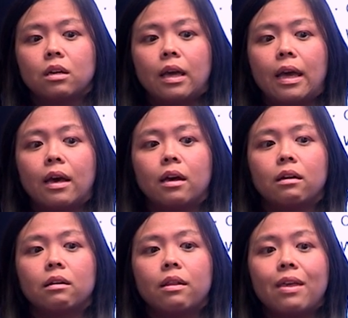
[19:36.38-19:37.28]

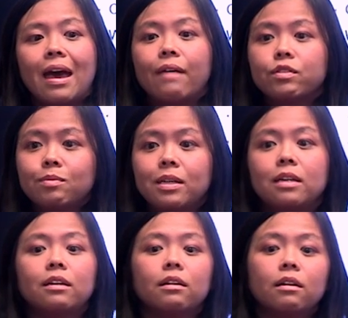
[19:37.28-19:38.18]
and they have to
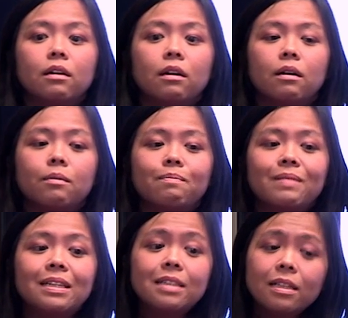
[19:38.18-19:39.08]
be um,
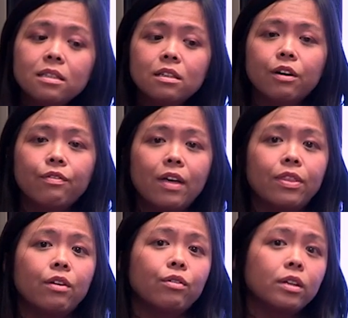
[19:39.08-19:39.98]
intense enough that
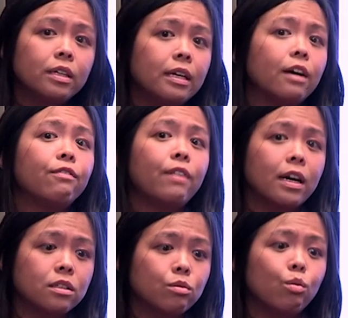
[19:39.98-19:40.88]
they really
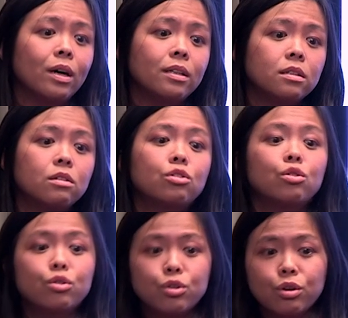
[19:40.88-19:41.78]
affect one's
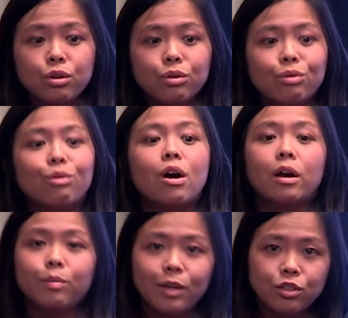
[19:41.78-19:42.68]
social or
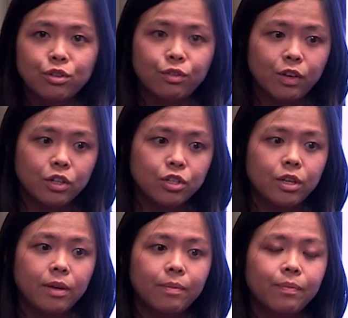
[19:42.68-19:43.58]
occupational
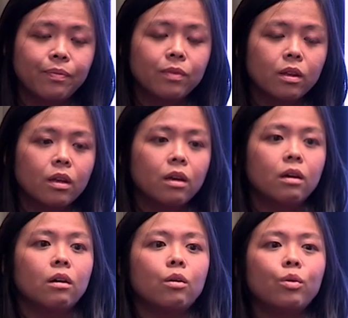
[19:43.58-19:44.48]
functioning.
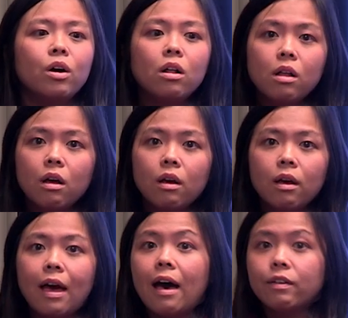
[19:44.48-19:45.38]
We all
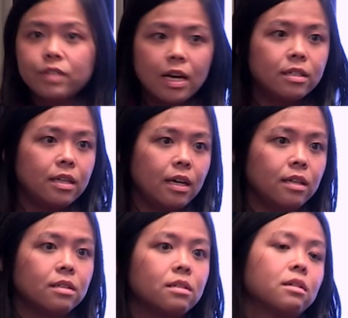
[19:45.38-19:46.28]
have sad
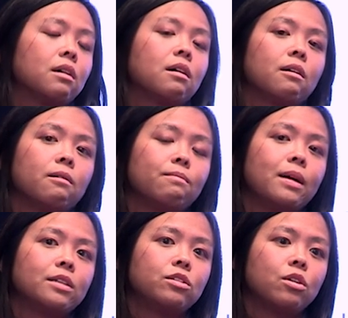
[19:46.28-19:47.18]
days, um,
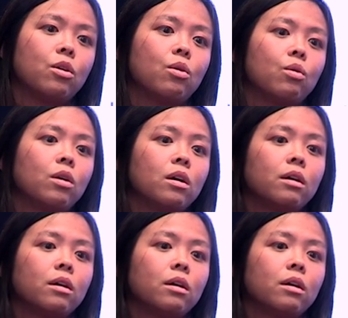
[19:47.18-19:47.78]
and so